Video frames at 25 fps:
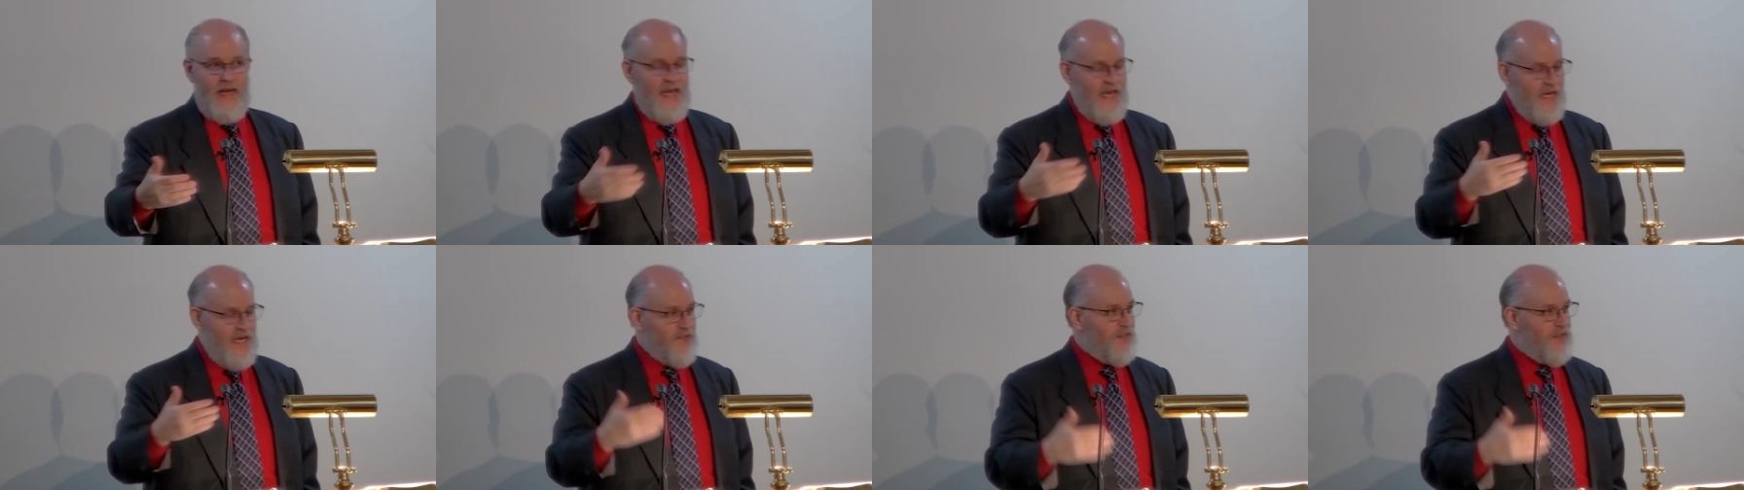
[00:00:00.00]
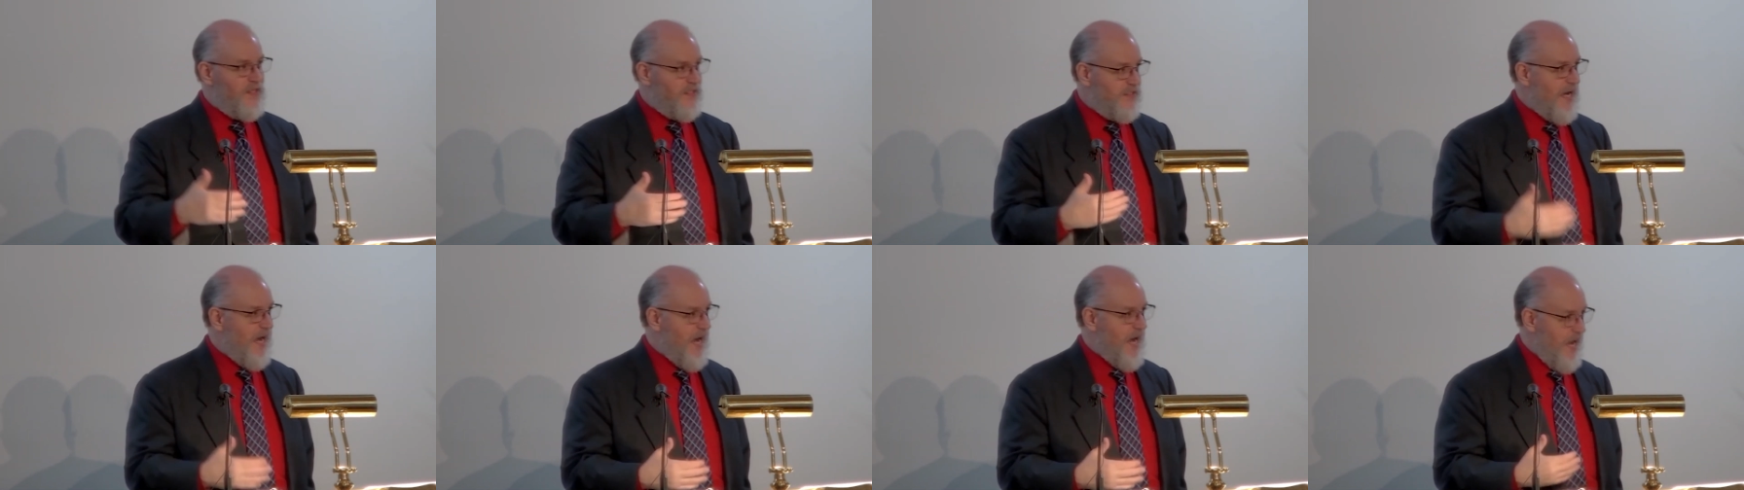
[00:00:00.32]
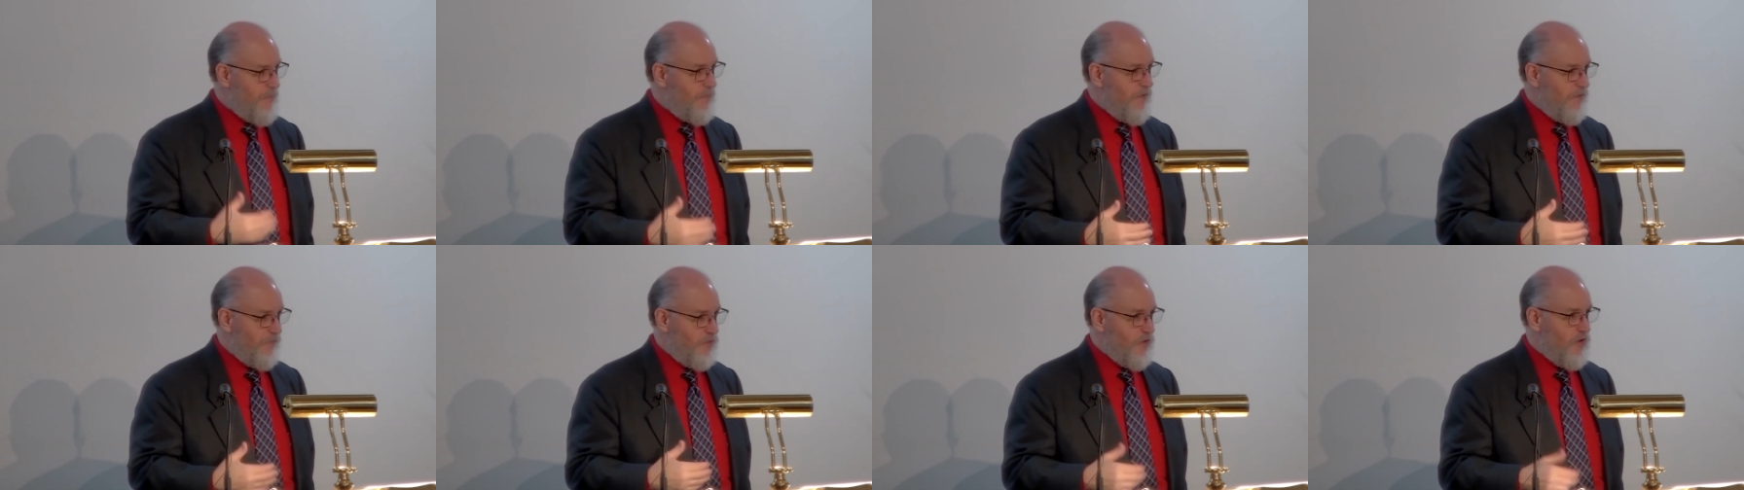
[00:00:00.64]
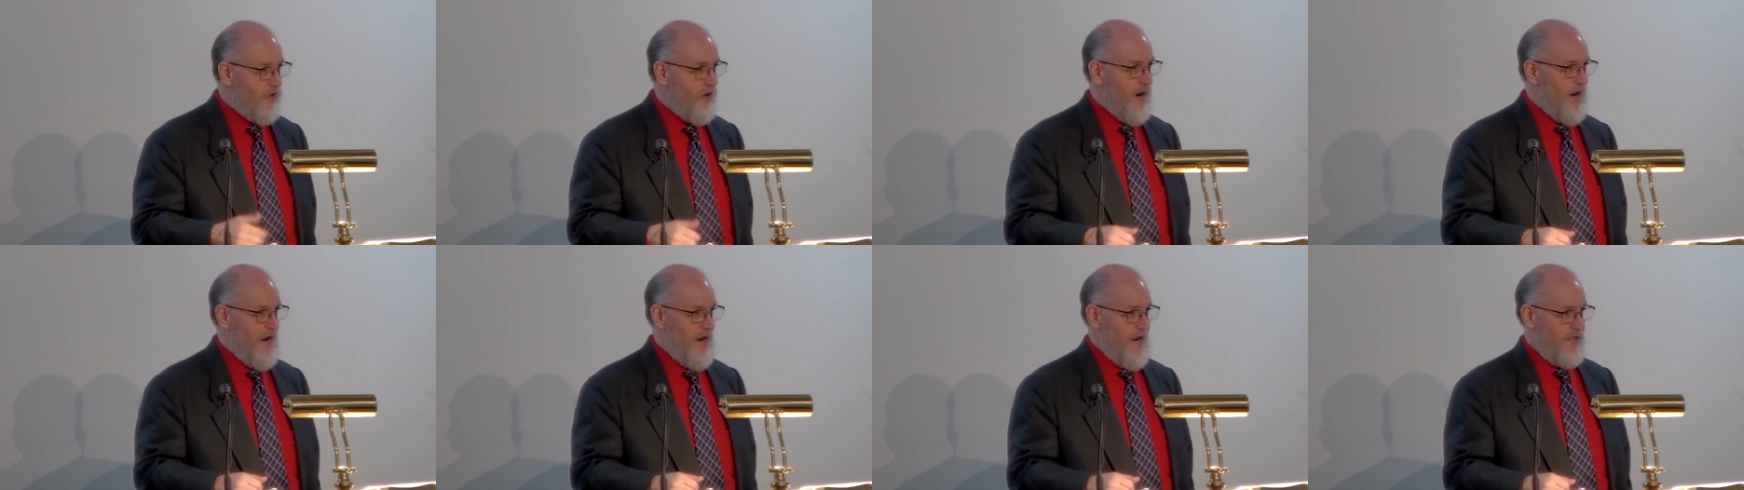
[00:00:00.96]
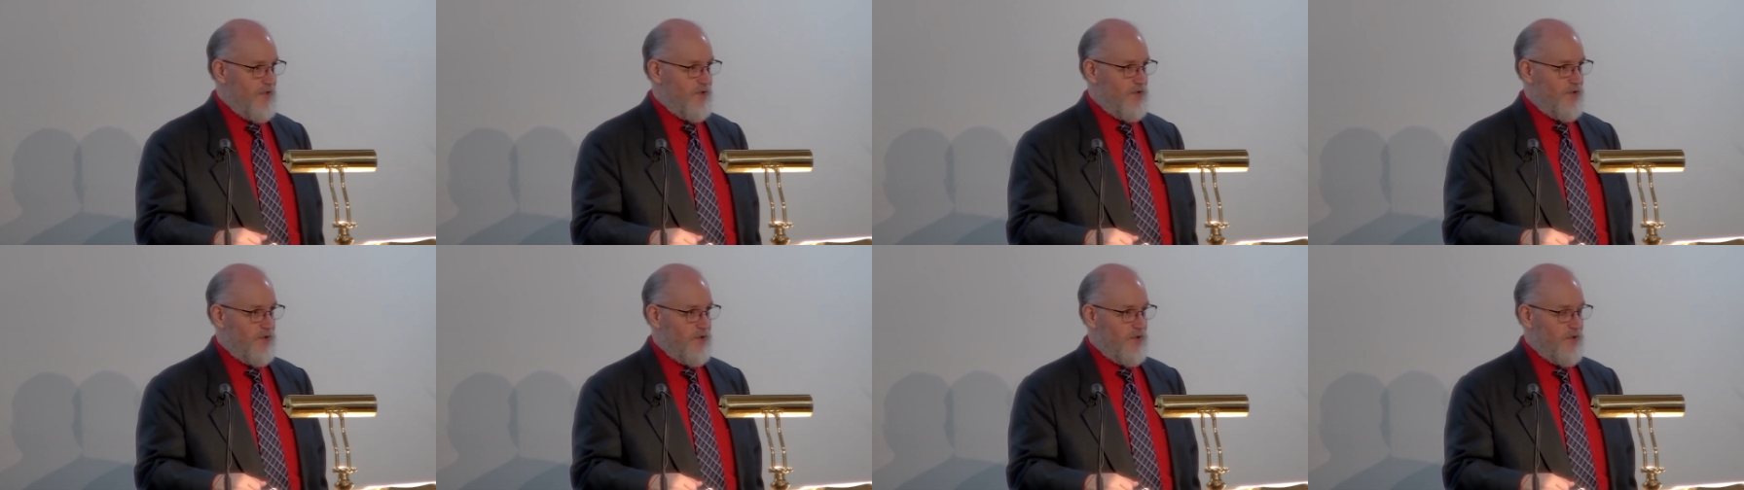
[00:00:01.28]
in the time of
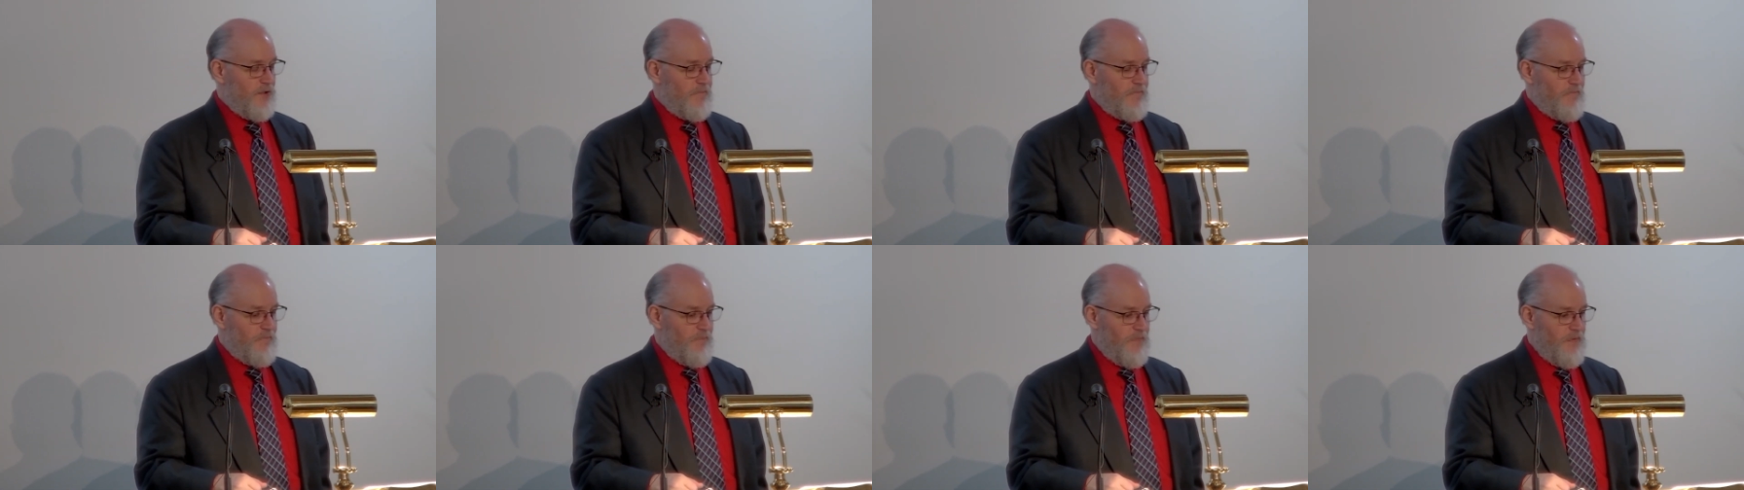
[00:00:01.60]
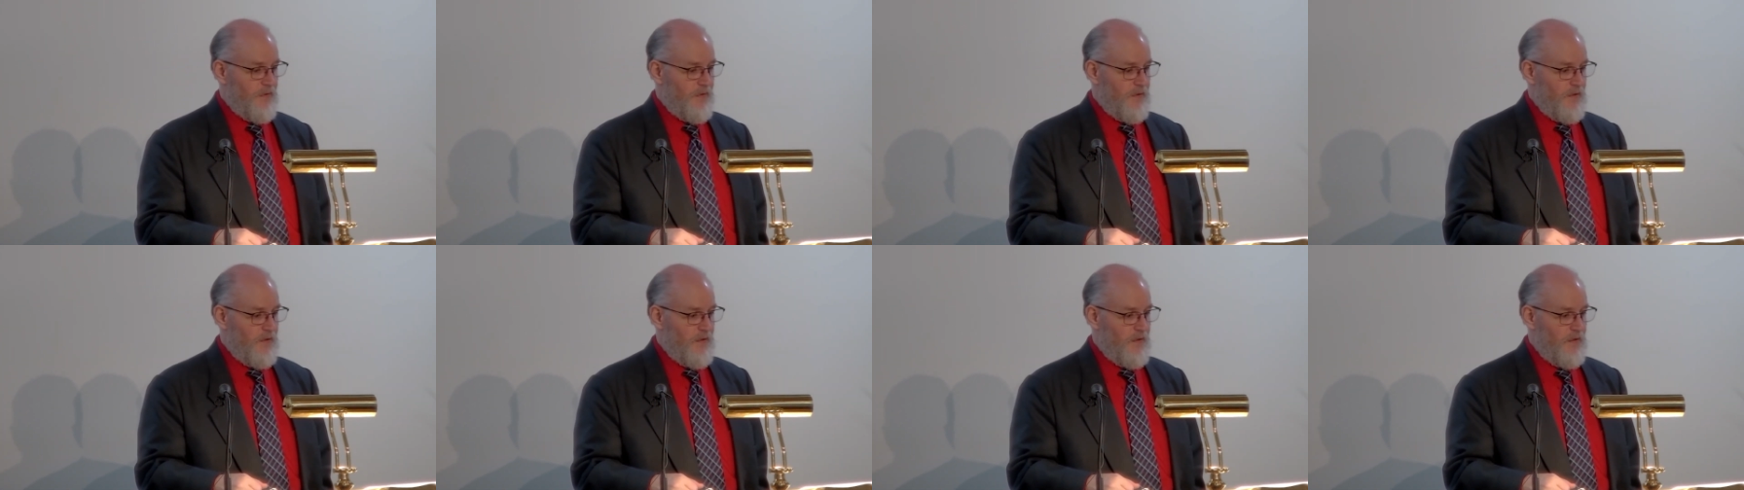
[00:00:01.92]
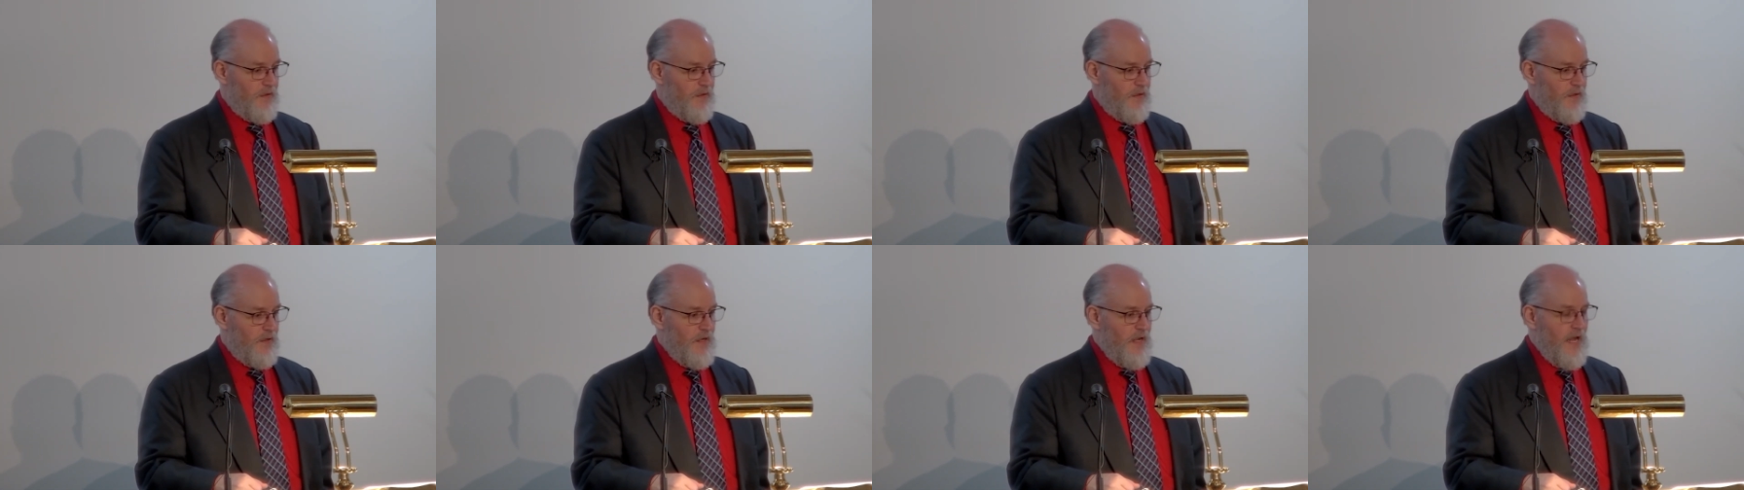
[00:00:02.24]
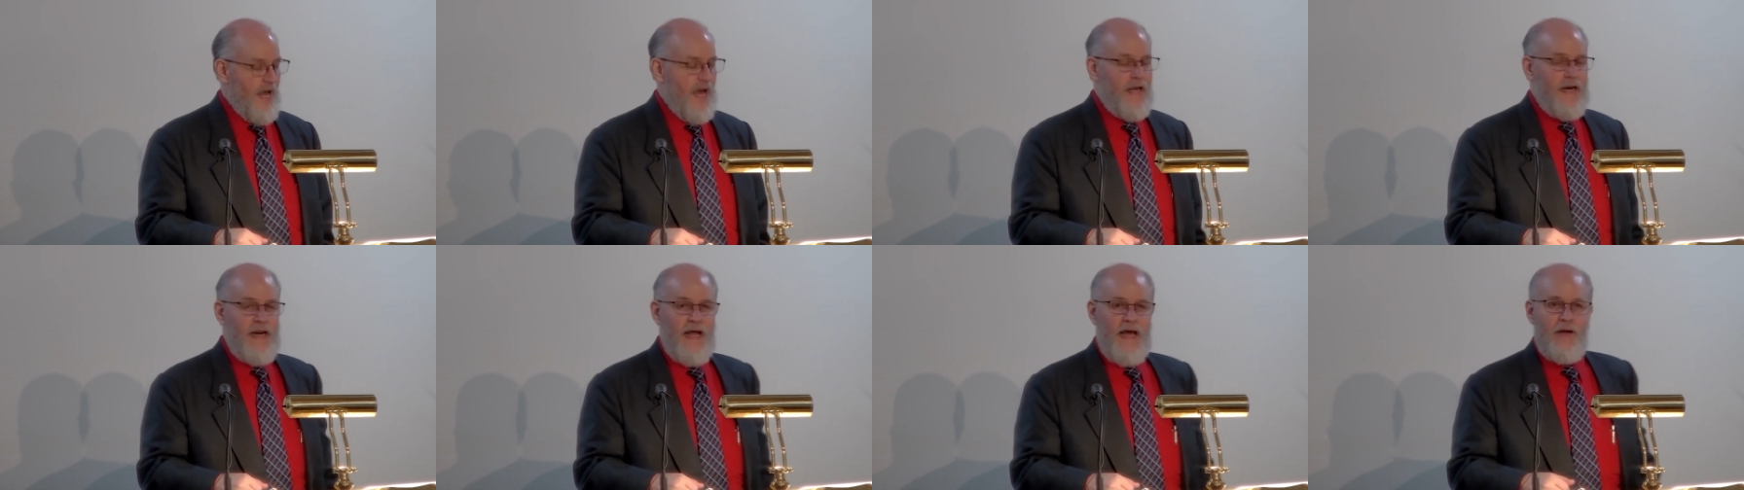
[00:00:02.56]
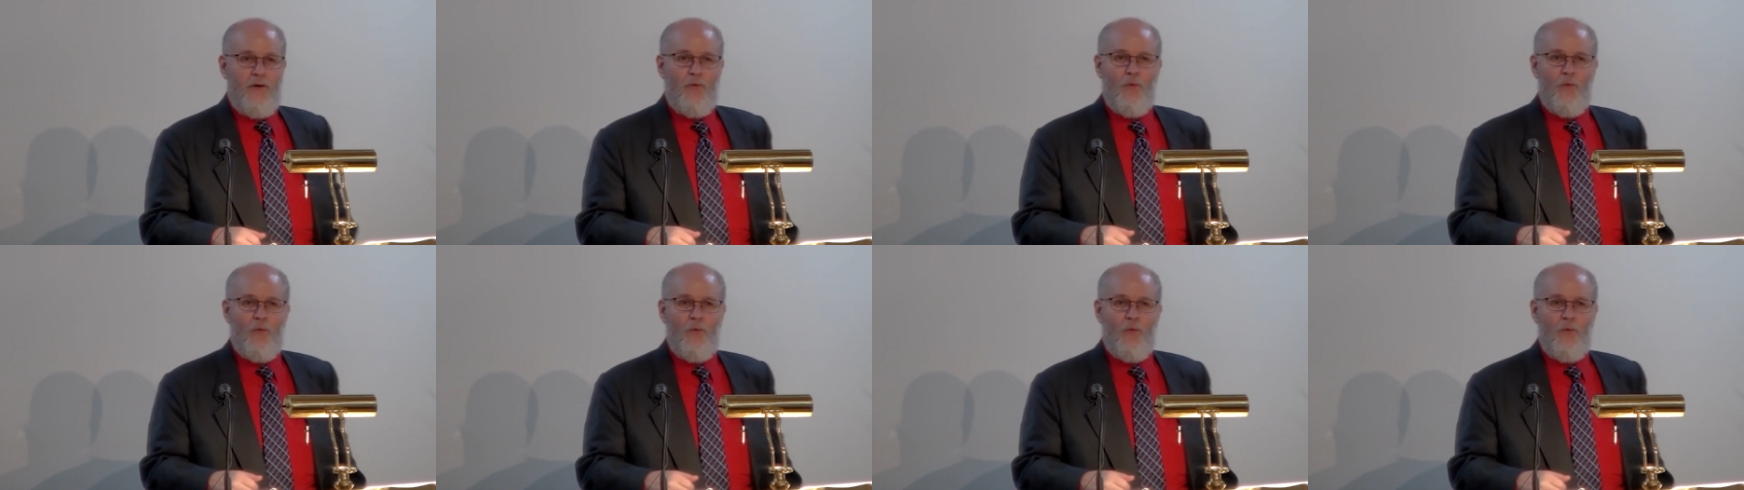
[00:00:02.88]
Christ, and,